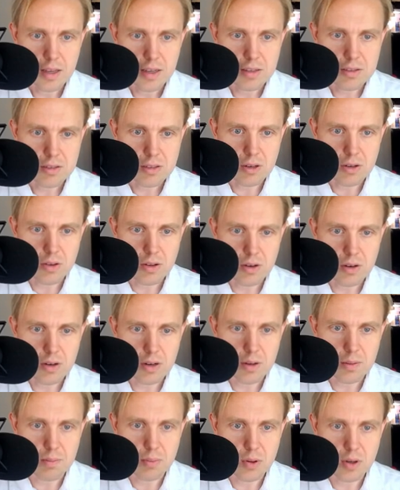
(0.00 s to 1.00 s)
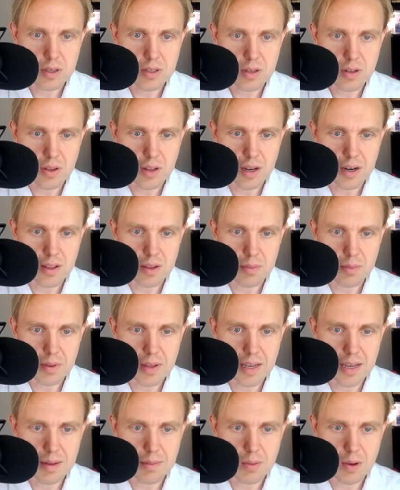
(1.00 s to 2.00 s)
So they're going to put a lot of the
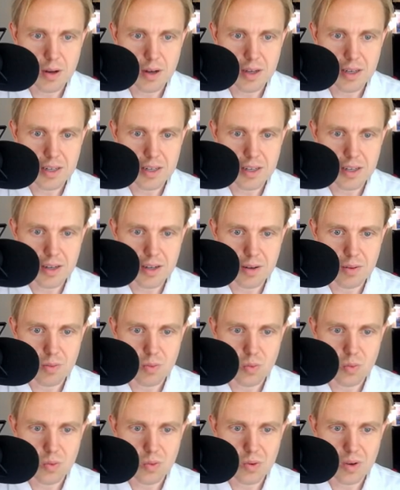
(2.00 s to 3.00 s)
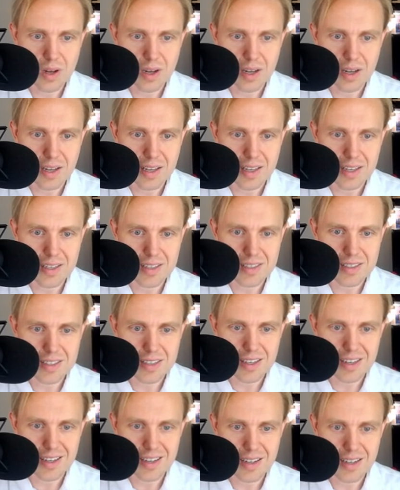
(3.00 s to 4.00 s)
blame on his
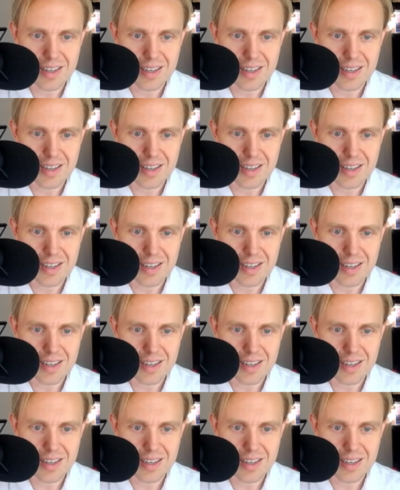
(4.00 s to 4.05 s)
fielders,